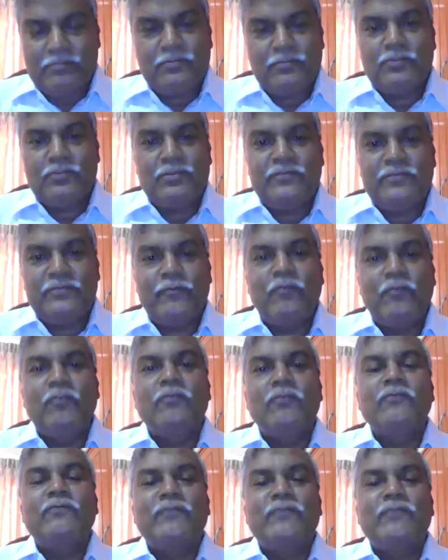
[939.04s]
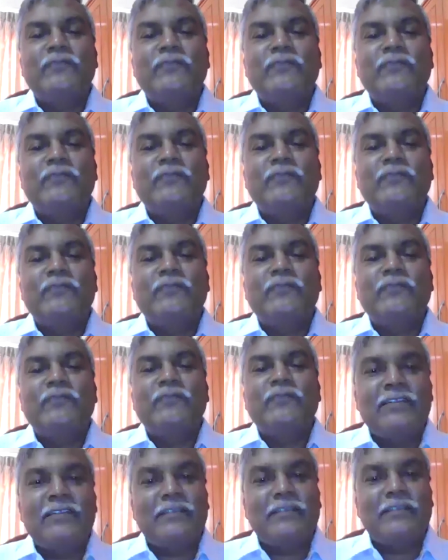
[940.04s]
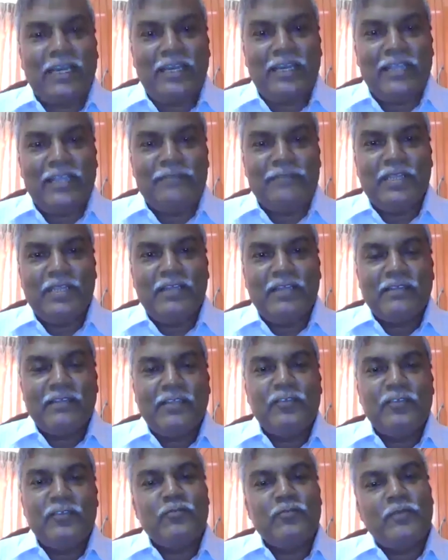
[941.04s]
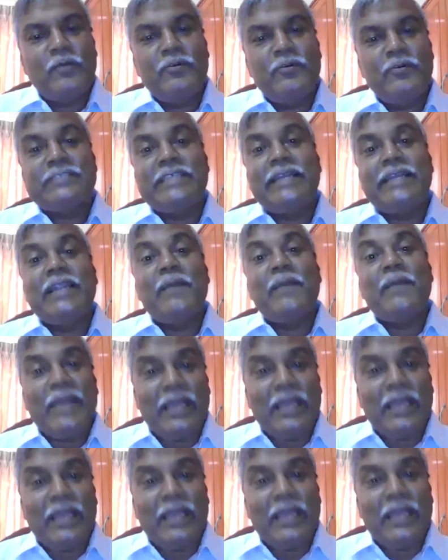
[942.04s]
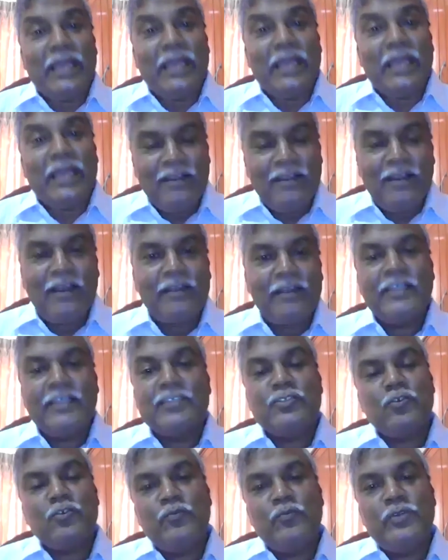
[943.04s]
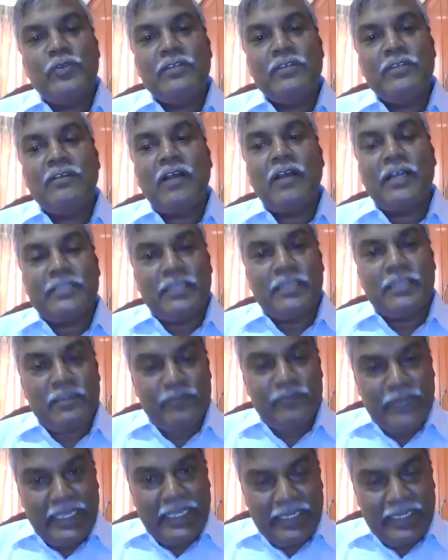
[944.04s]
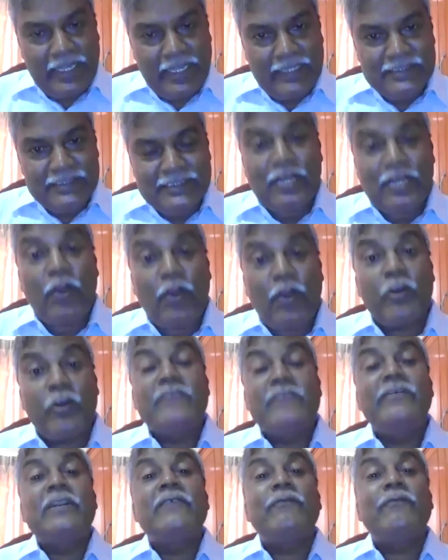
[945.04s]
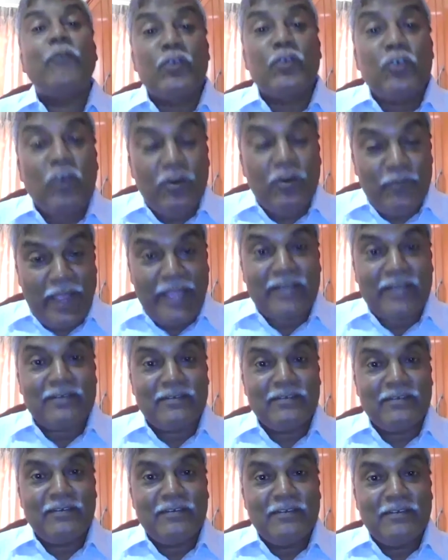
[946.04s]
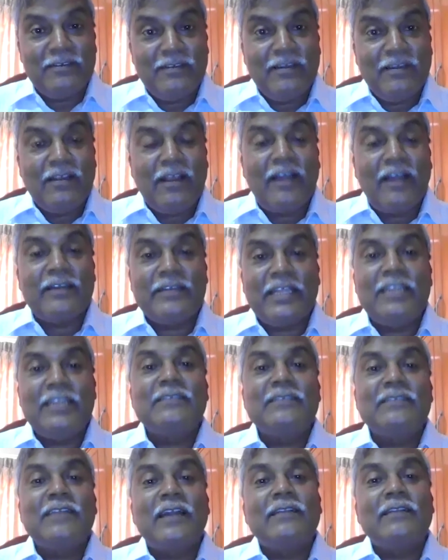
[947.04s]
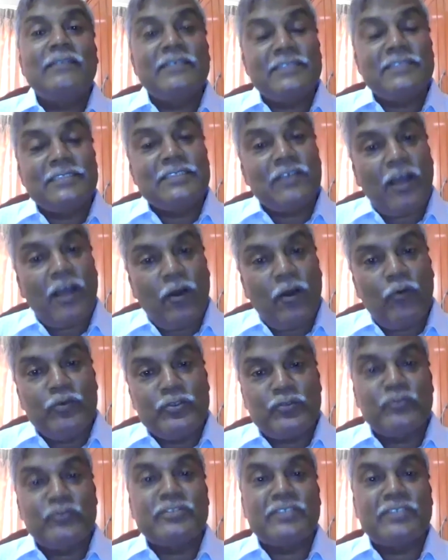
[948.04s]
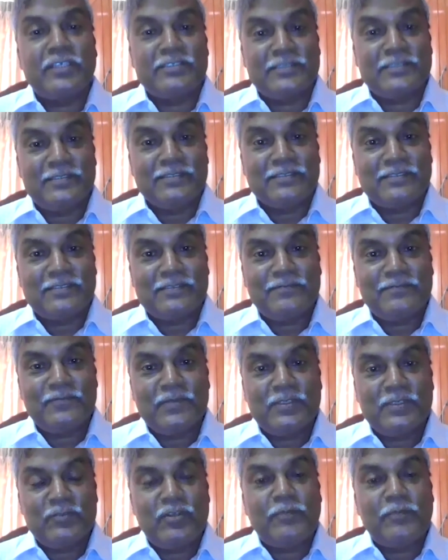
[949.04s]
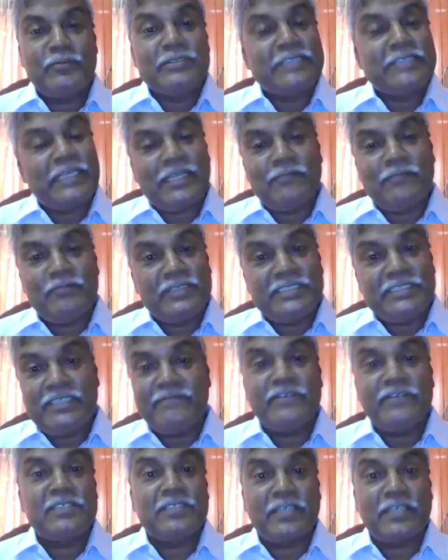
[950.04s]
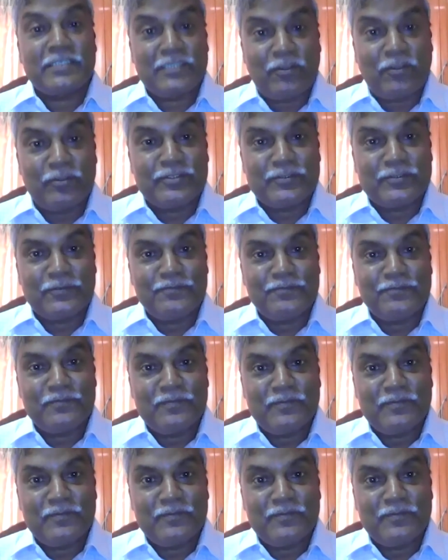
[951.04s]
if you fail to understand that guideline, then you should be able to send a mail and there should be either a mail answer or even a phone call back and telling that this is how you should search things you have to set up this infrastructure also.